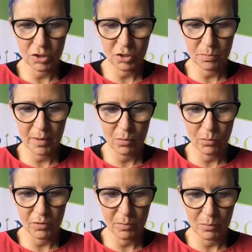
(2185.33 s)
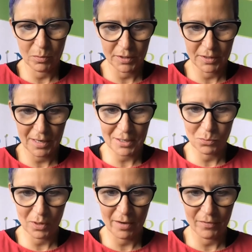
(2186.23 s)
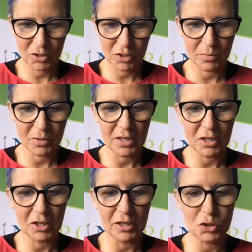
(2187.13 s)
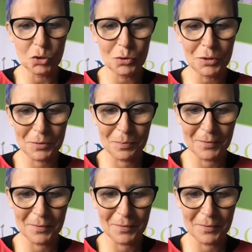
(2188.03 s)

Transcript: Just bear with me 1 second. We're having some technical issues.